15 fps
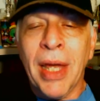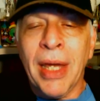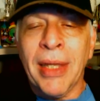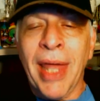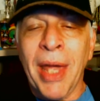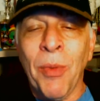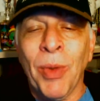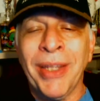
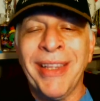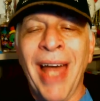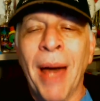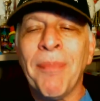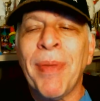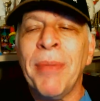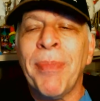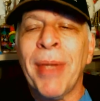and they would
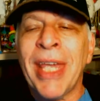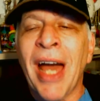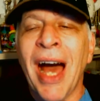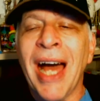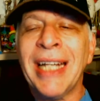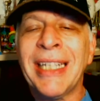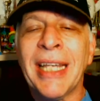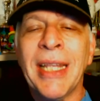not be
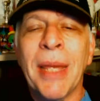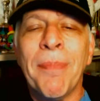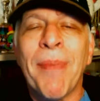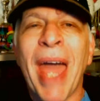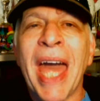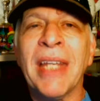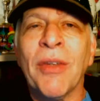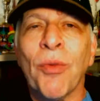behind any
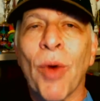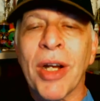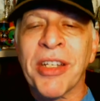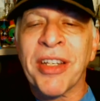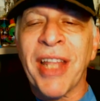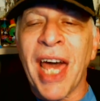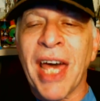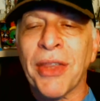ban of
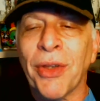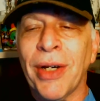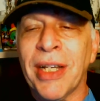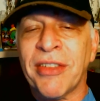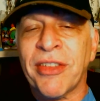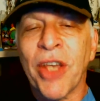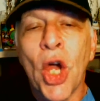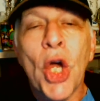Russian
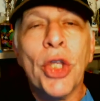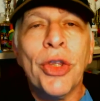athletes.